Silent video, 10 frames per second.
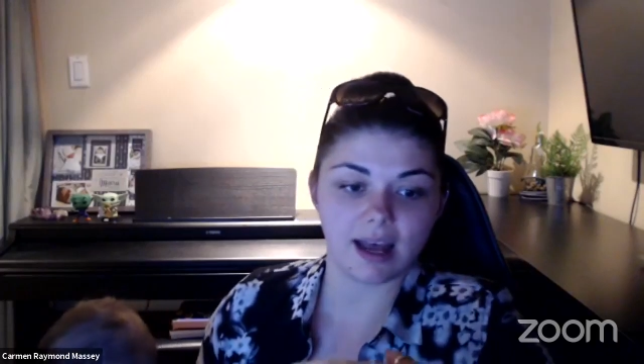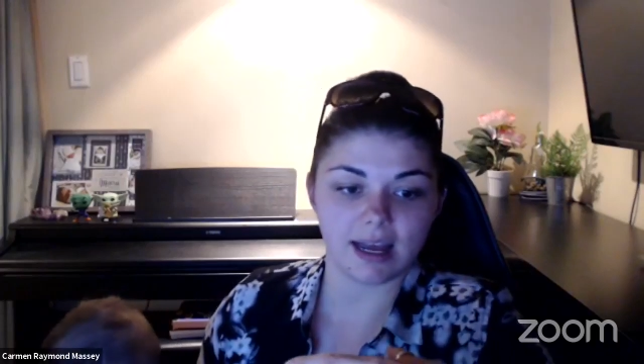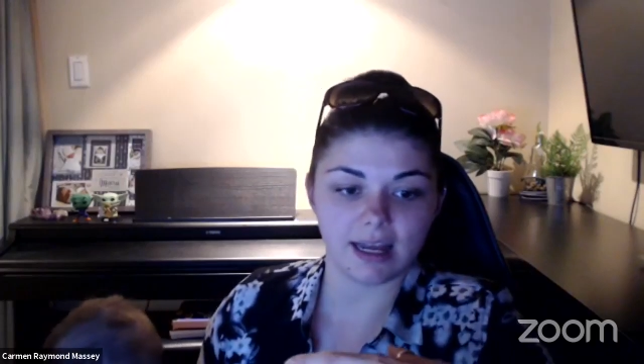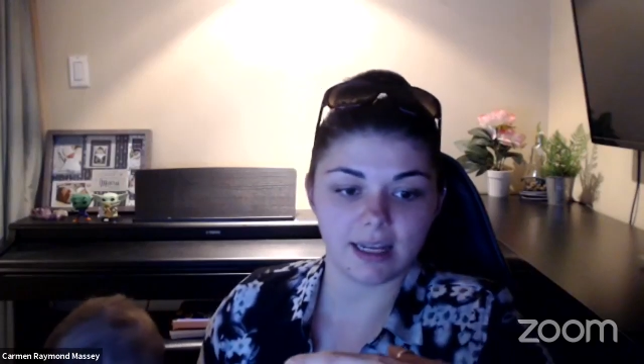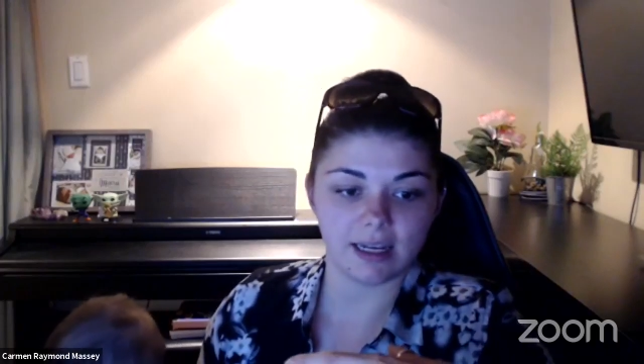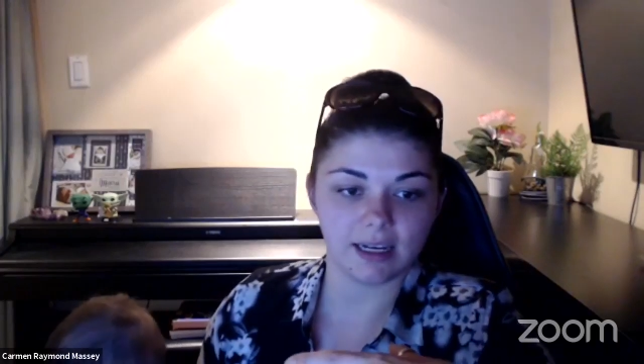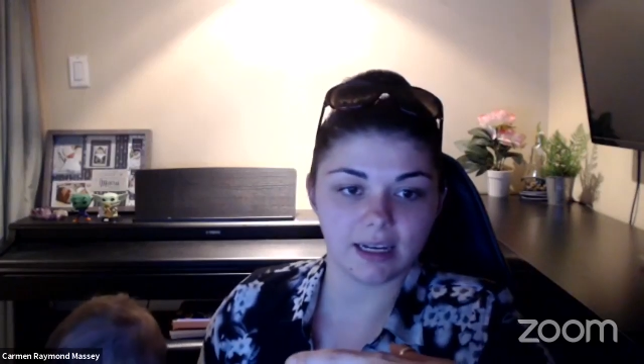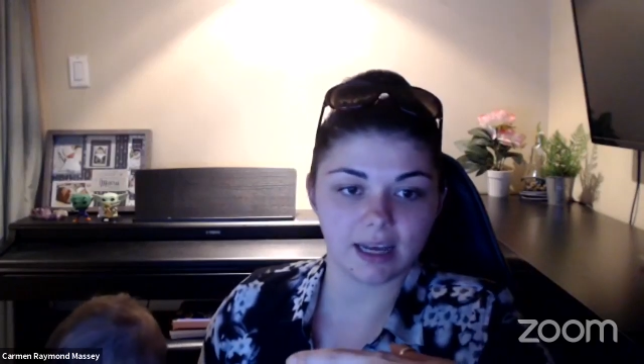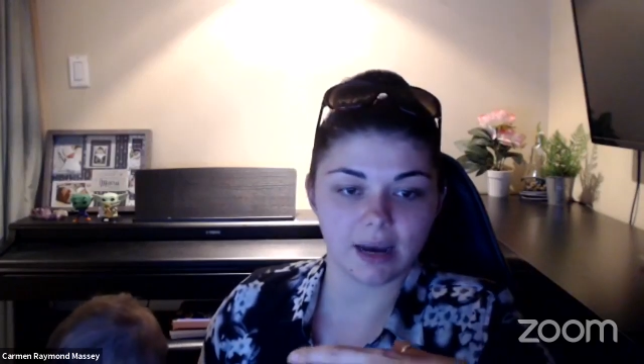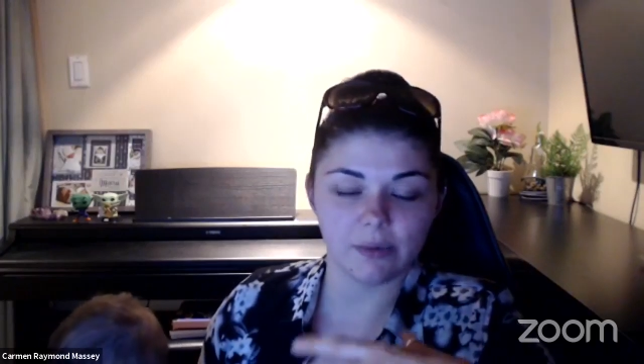And
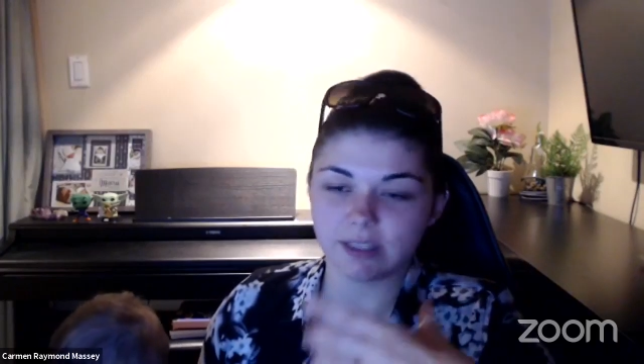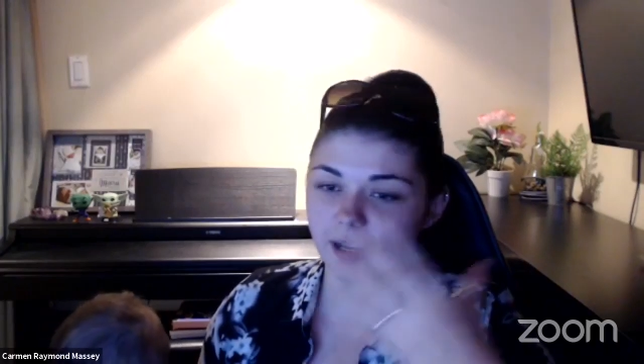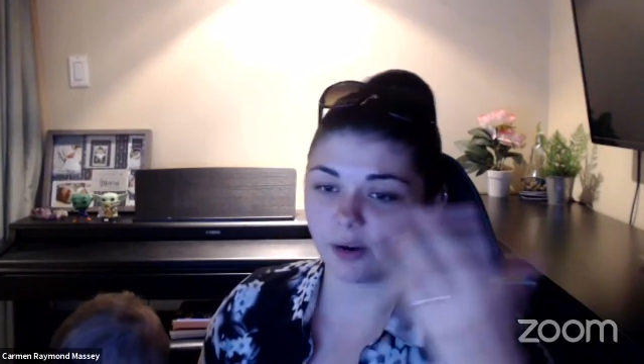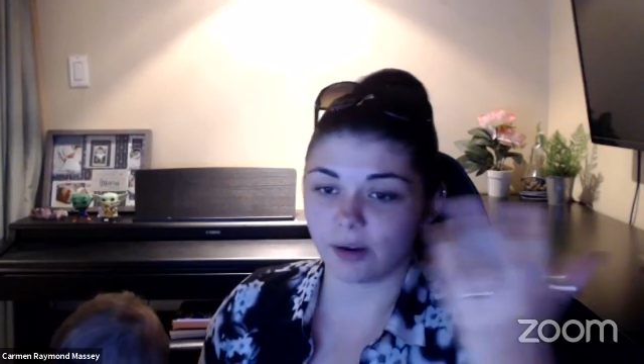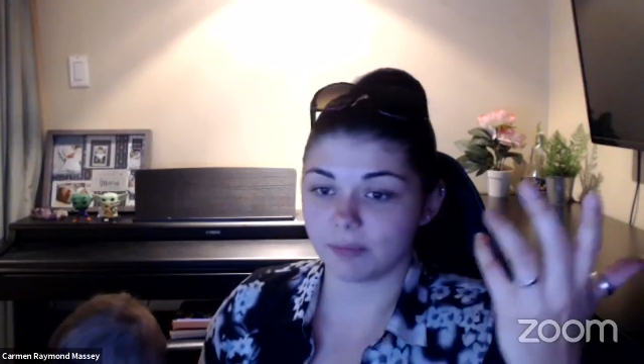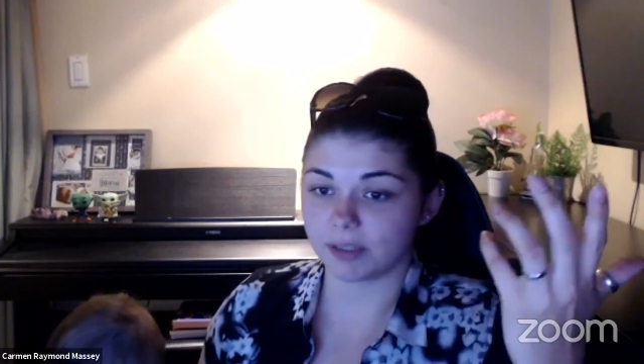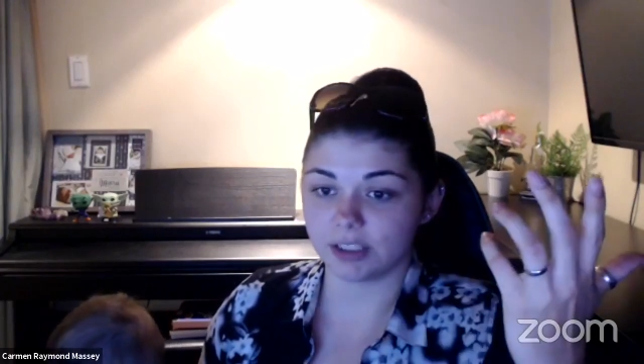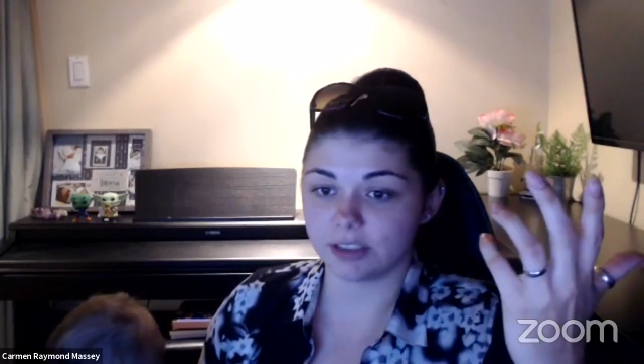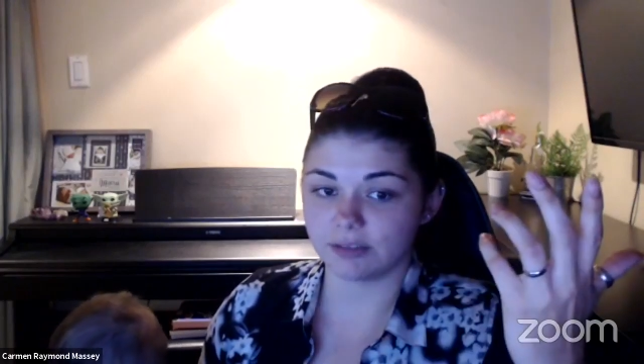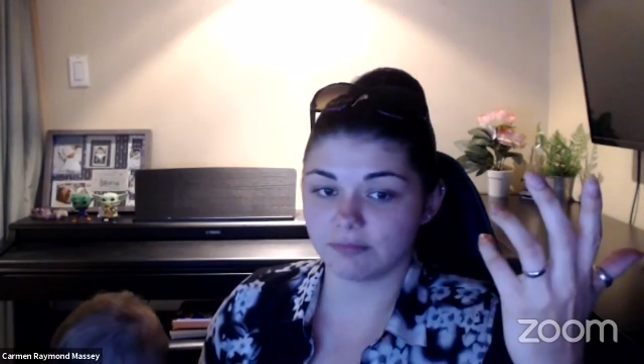I was like, okay, I'm
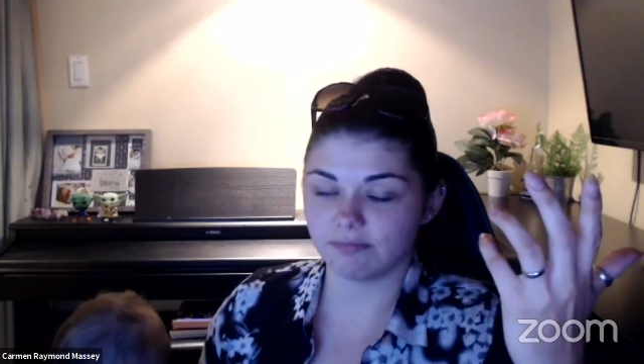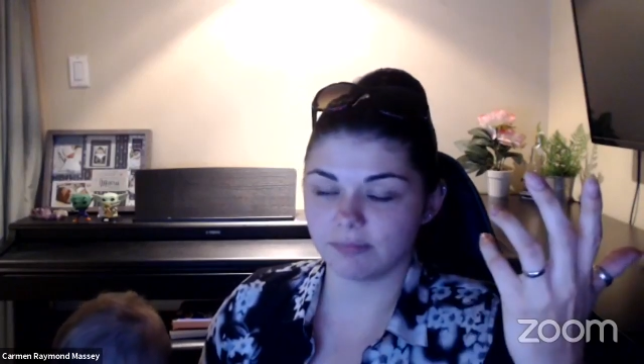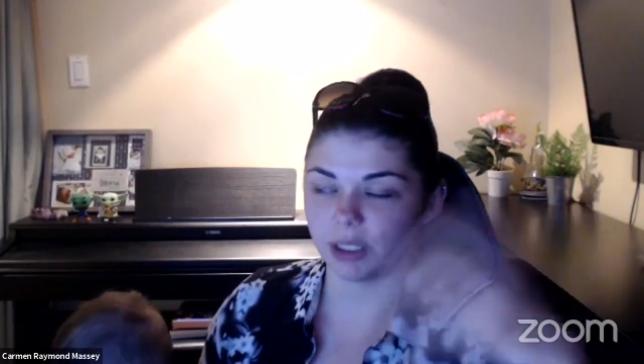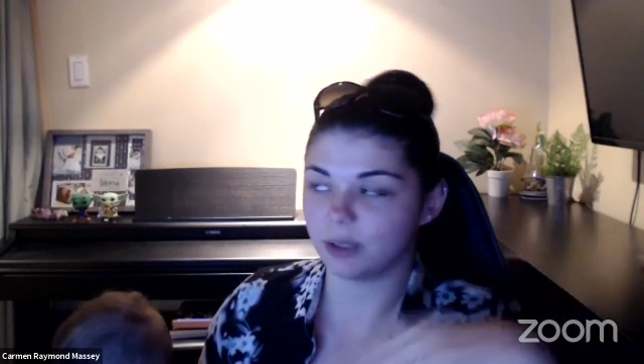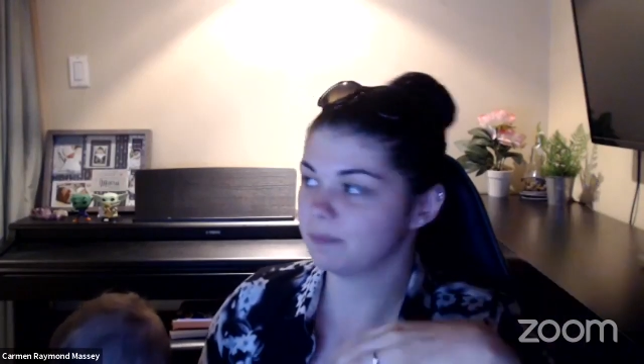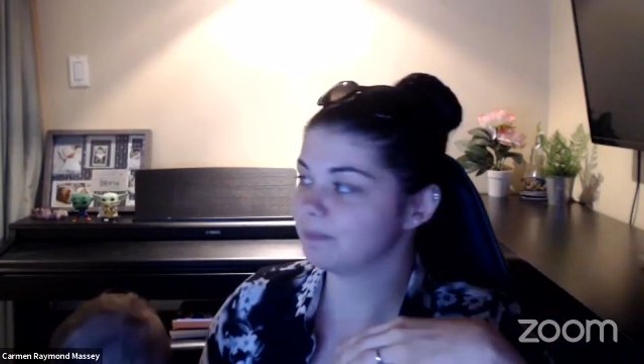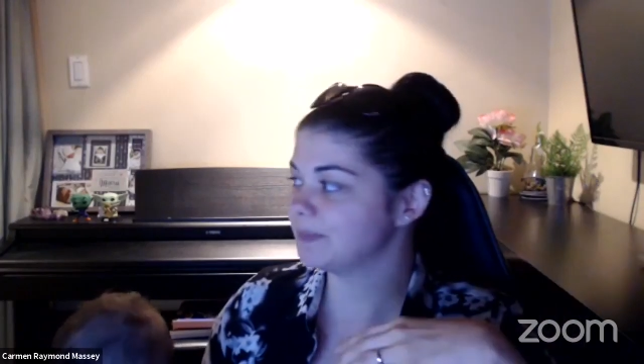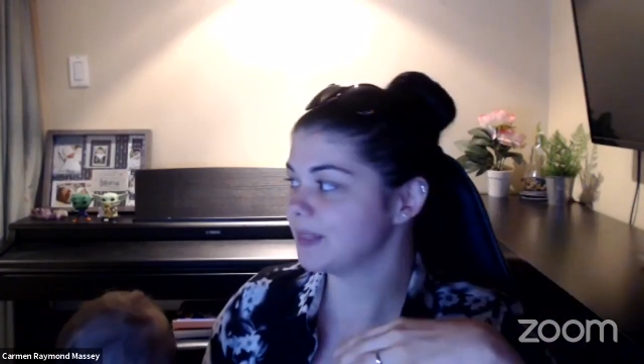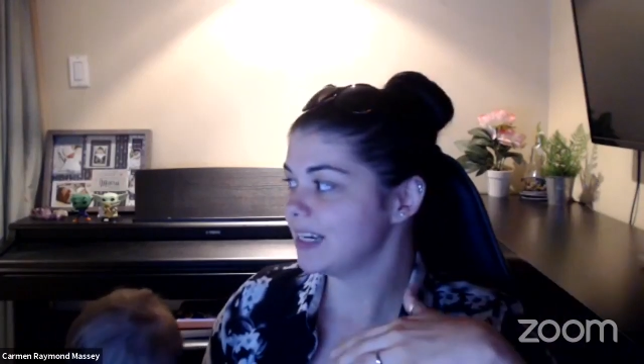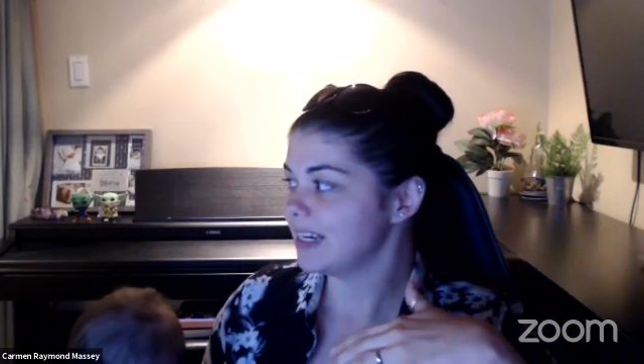going to,
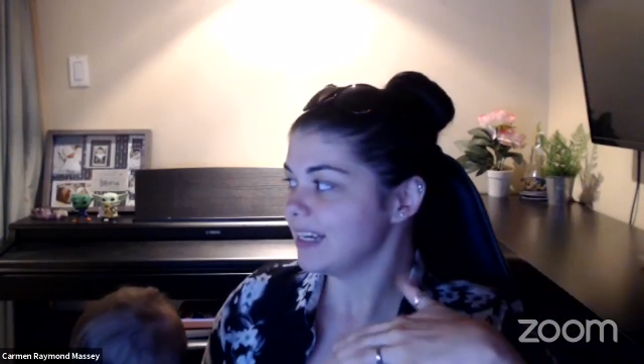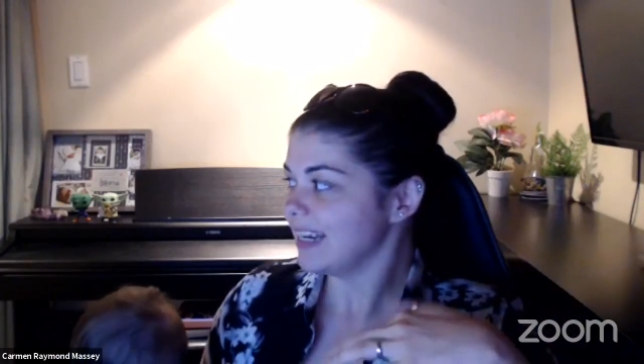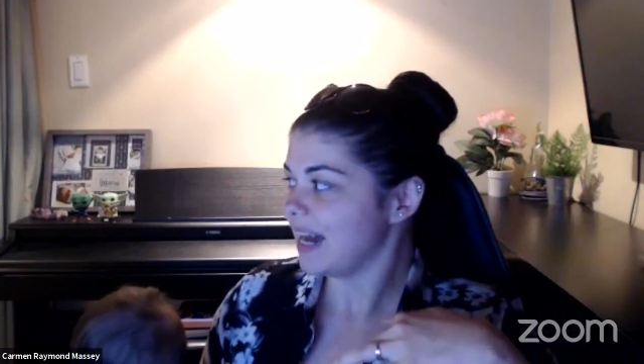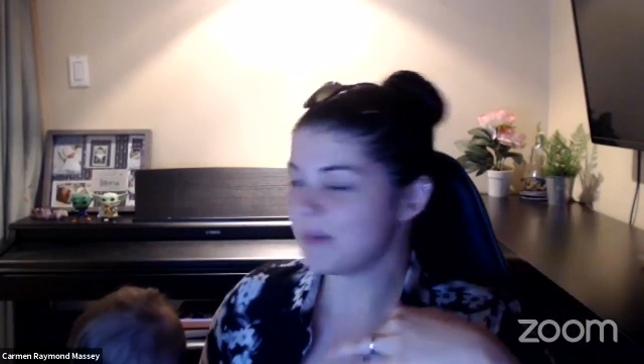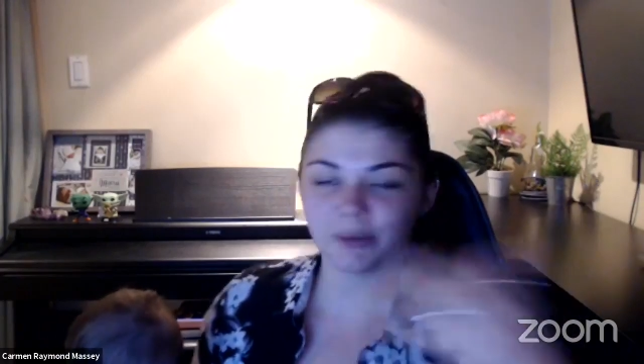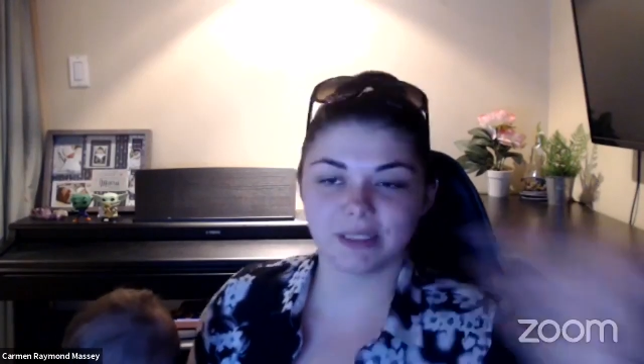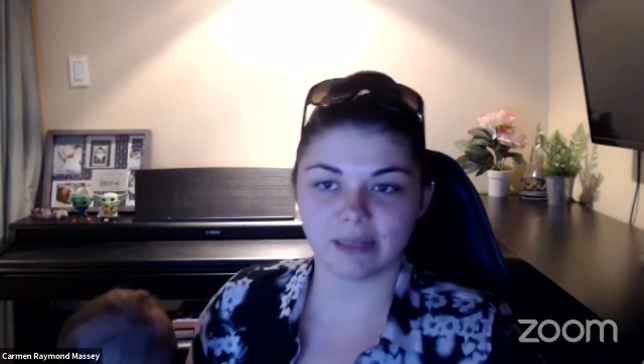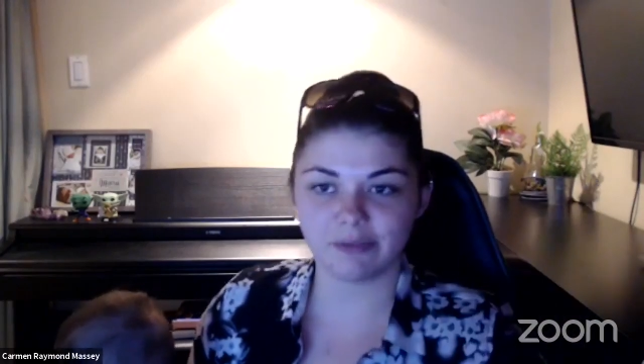I'm always up